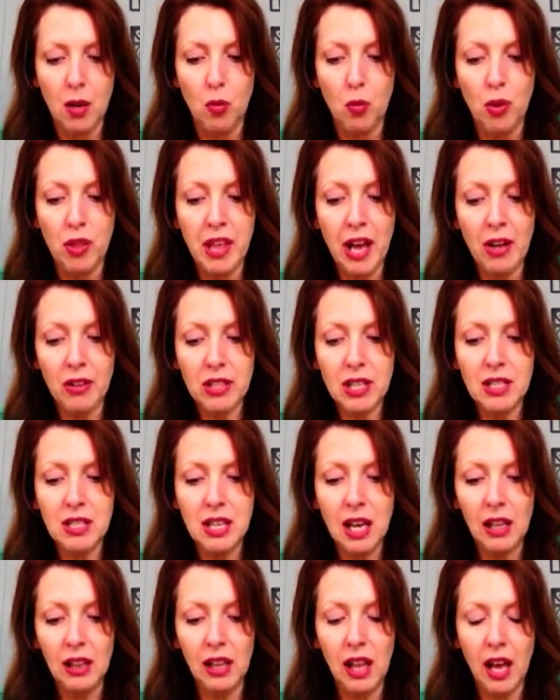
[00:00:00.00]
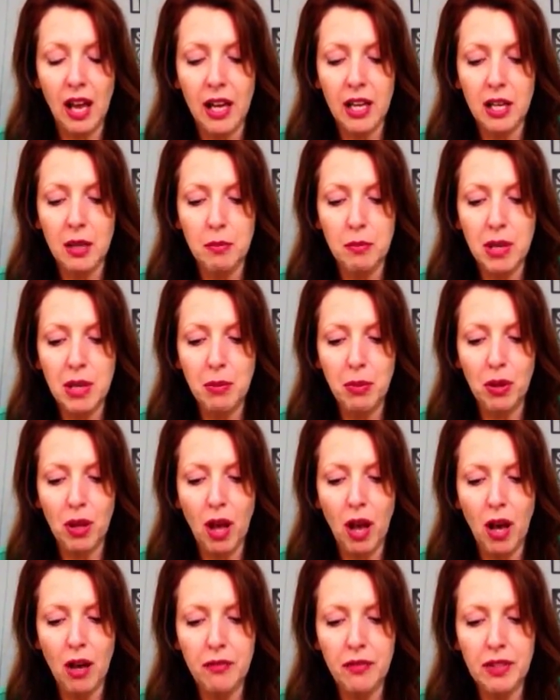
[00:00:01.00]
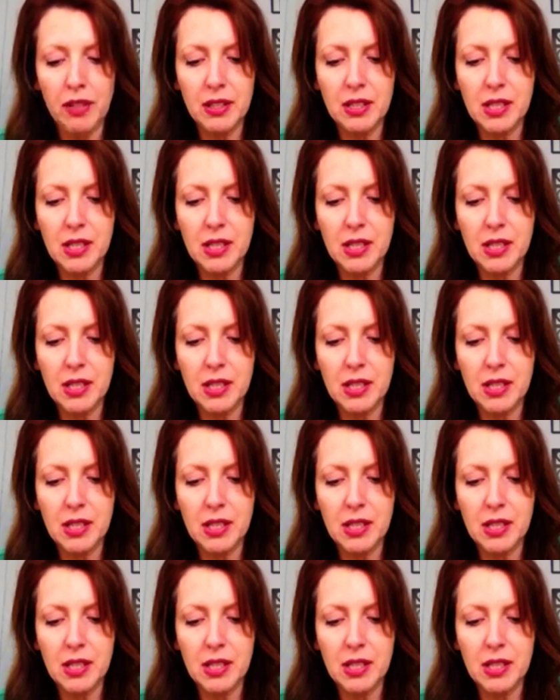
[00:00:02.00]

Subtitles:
Without a deadline, people often